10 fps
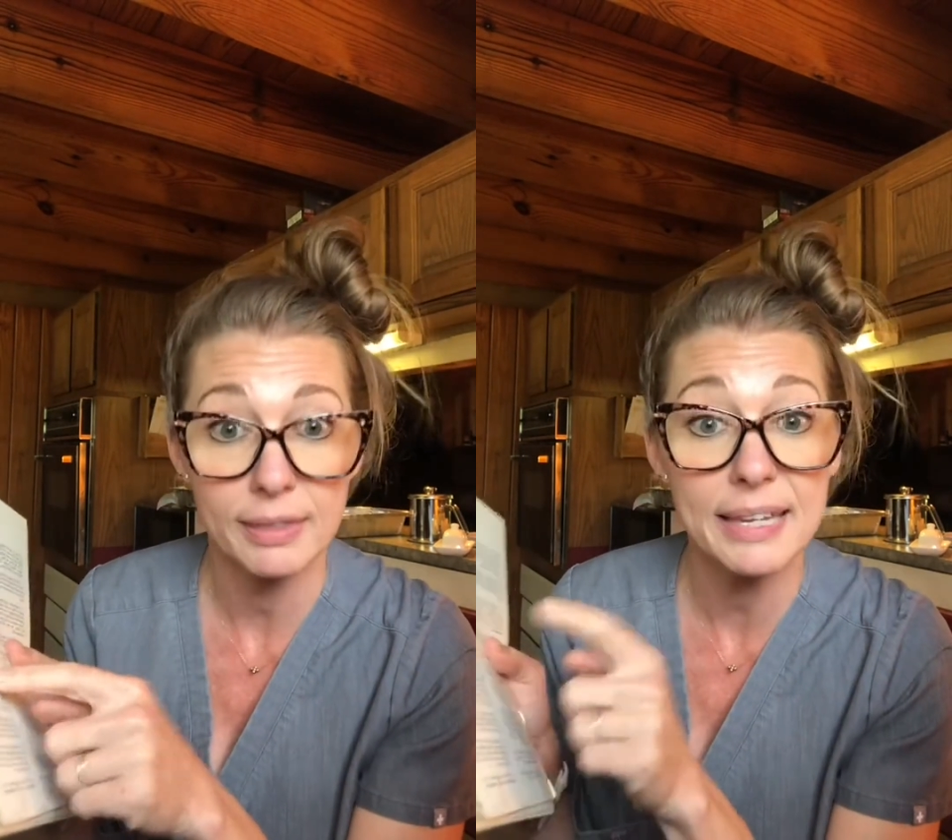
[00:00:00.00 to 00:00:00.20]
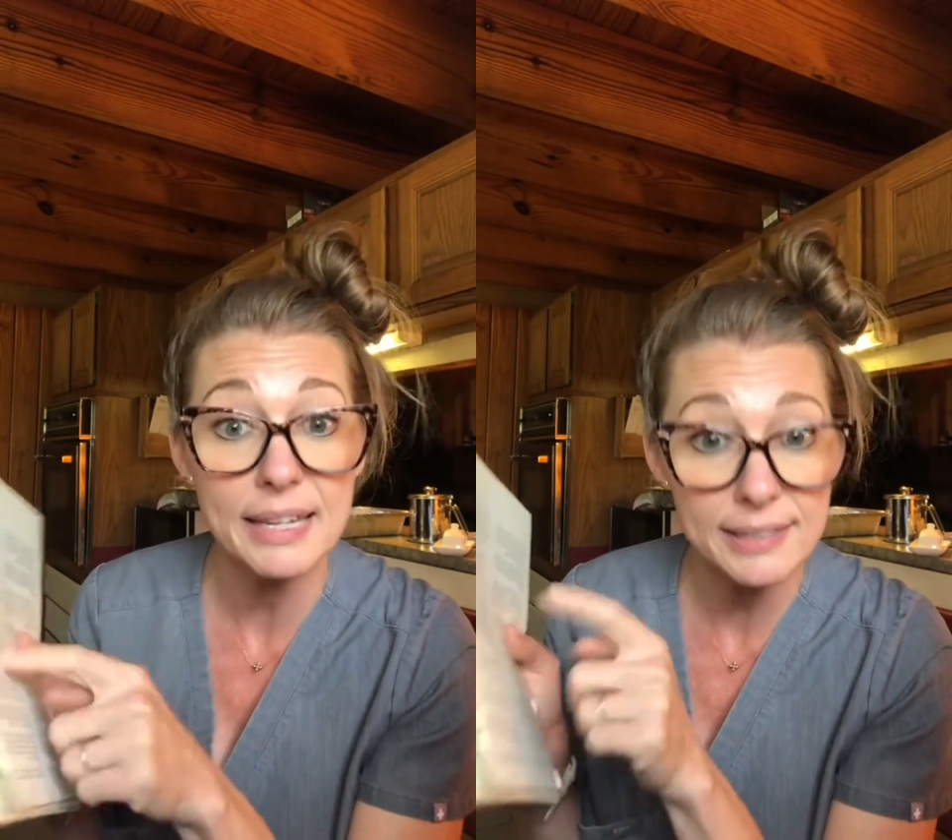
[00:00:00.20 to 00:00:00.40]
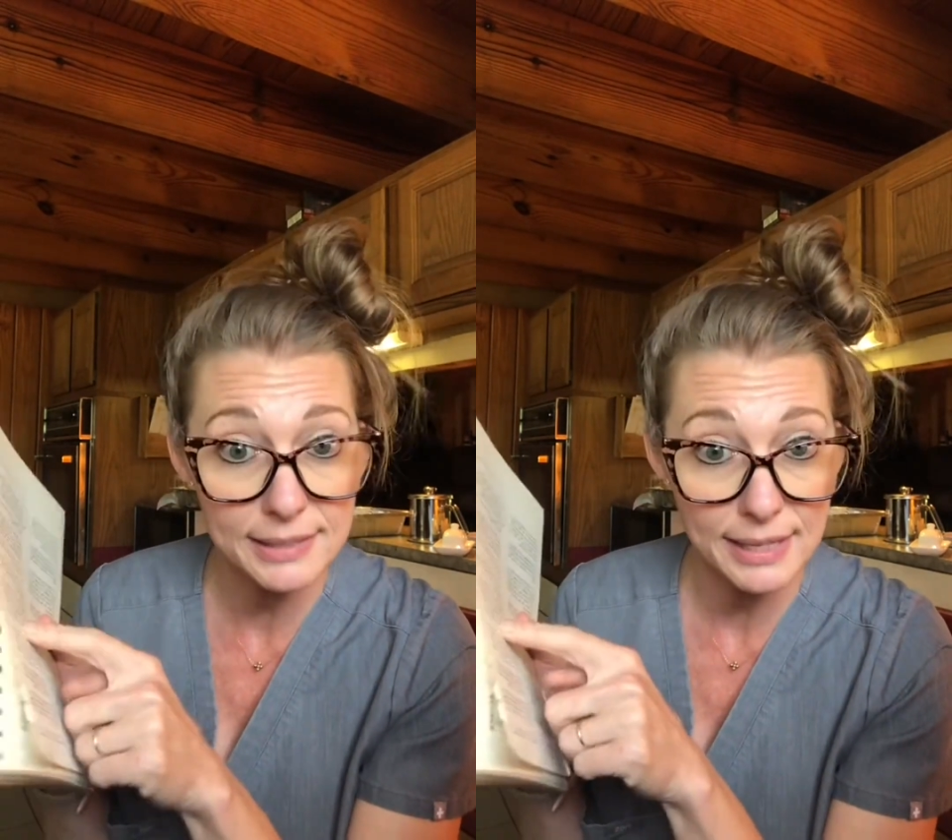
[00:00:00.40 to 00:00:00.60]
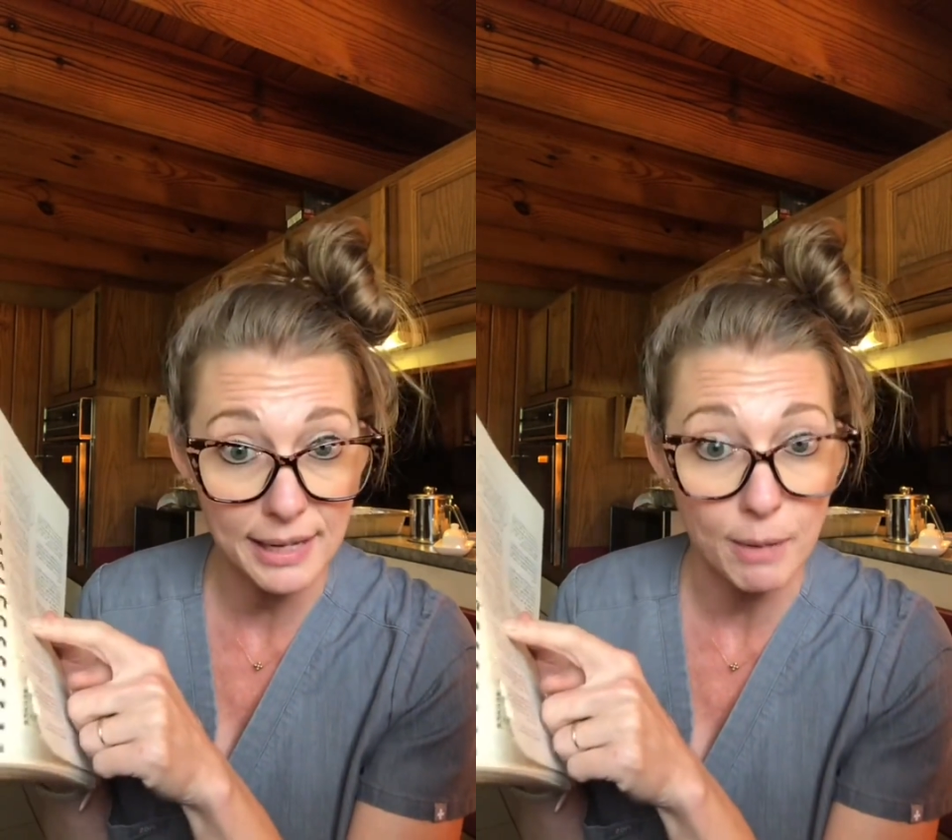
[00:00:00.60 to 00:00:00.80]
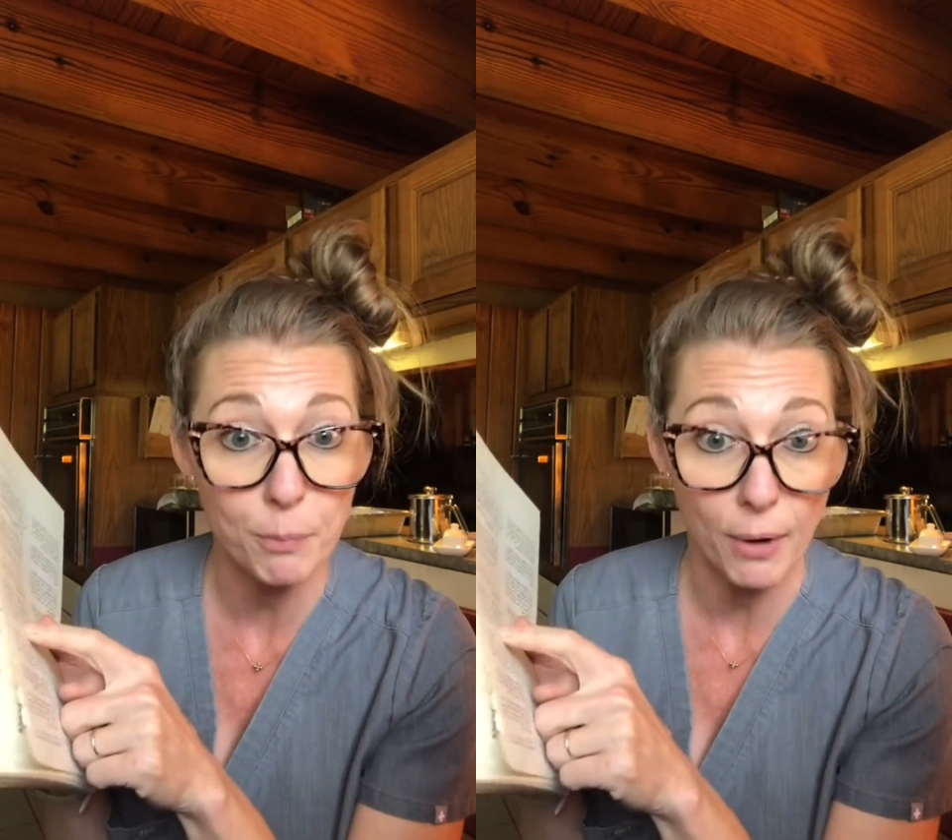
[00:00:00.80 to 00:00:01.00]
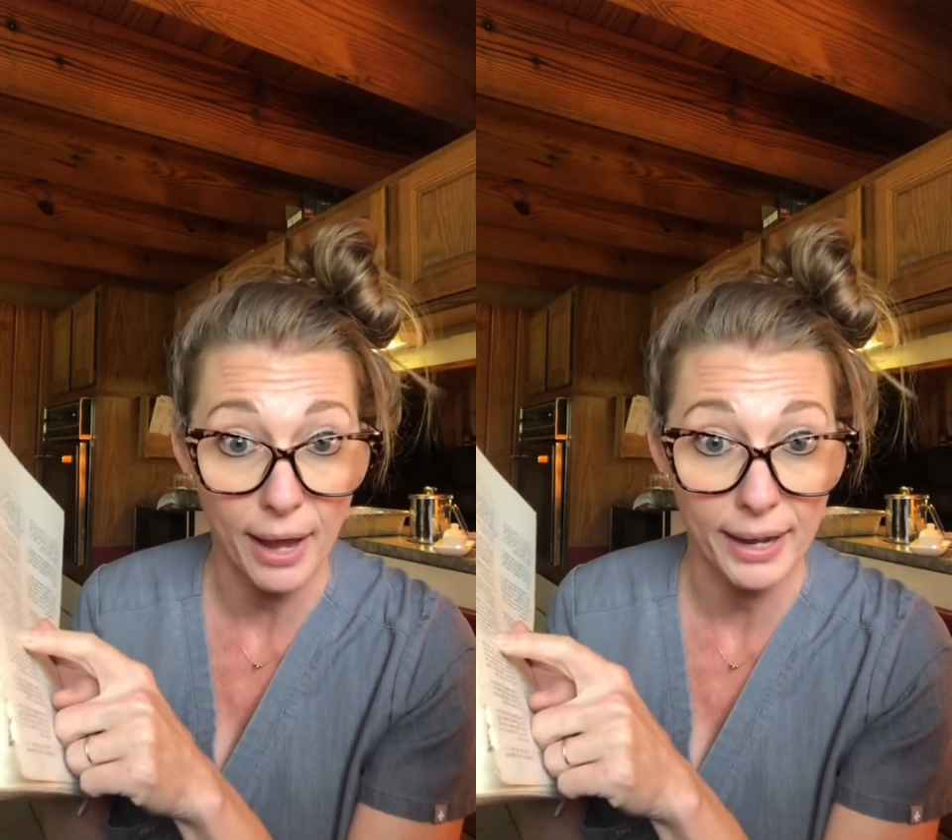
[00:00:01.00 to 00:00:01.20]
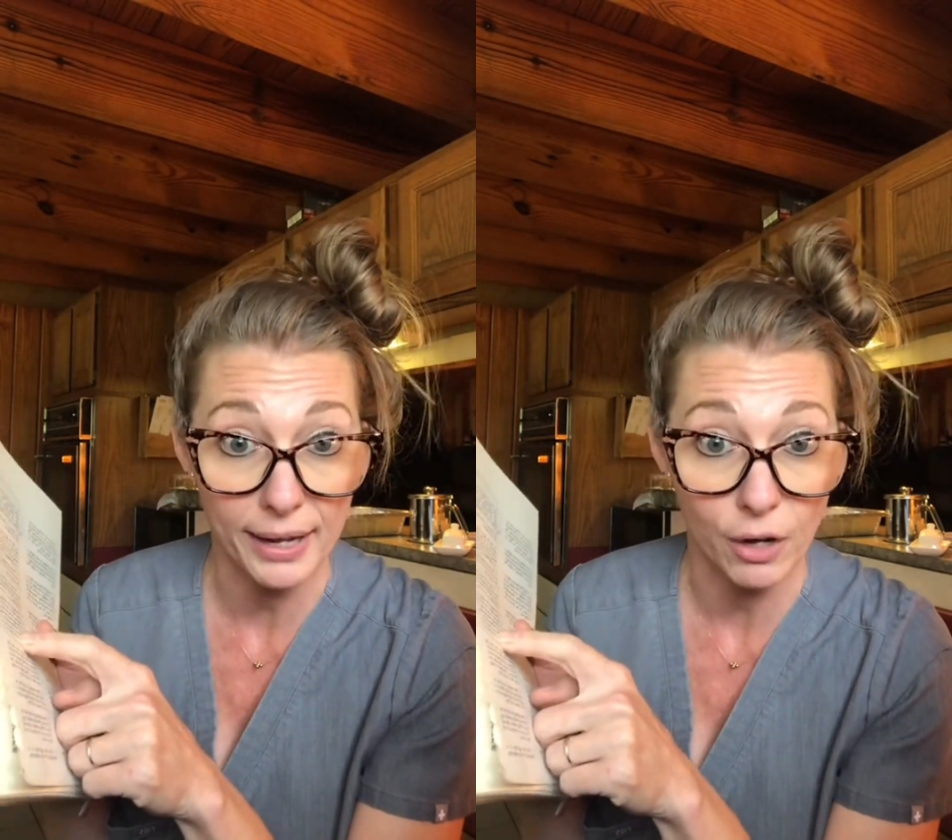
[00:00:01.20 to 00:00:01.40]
tip right here